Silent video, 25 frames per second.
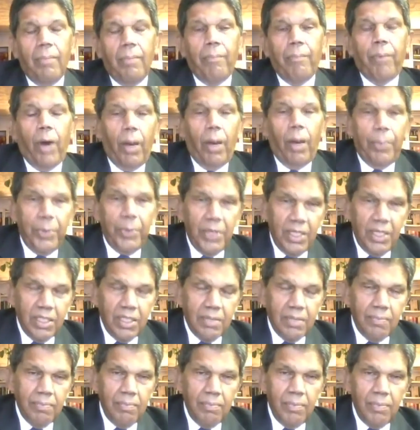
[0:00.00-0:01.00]

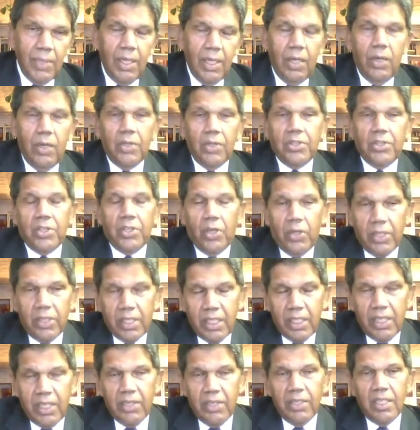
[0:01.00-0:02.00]
populism,
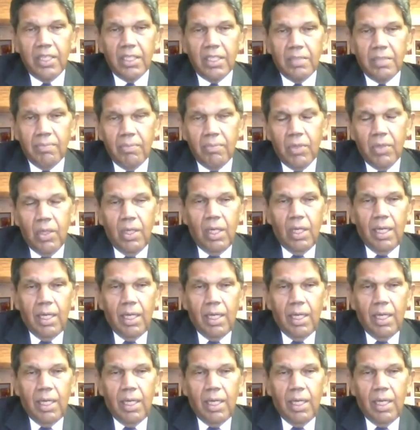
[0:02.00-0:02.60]
authoritarianism,